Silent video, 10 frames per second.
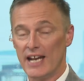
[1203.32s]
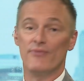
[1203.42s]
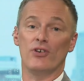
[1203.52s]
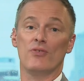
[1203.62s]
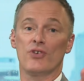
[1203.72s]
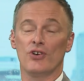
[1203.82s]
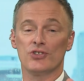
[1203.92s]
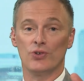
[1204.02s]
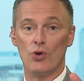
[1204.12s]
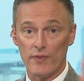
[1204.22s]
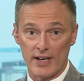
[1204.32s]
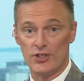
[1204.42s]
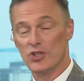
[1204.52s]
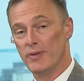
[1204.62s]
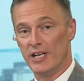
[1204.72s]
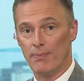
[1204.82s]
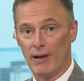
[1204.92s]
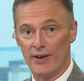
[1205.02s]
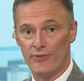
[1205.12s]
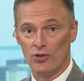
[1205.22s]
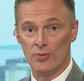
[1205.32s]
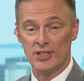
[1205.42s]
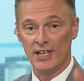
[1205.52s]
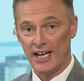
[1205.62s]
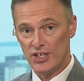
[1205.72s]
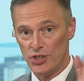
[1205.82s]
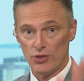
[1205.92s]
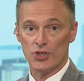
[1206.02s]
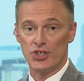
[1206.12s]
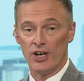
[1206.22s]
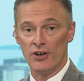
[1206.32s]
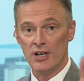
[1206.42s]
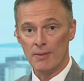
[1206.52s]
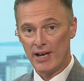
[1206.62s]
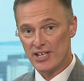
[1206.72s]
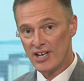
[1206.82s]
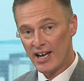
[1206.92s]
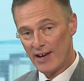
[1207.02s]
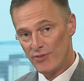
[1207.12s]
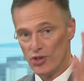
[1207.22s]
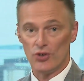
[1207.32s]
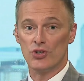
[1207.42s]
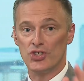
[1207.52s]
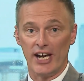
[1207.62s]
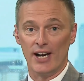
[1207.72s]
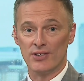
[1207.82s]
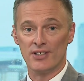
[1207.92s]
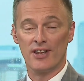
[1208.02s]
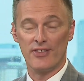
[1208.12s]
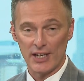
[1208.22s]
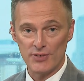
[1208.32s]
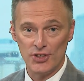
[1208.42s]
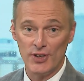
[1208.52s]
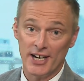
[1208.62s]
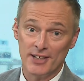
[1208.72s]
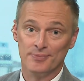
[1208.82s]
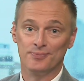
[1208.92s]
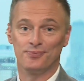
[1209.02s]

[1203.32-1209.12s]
involved across all of our social media platforms. It's your show. Please have your shout. Thanks for tuning in.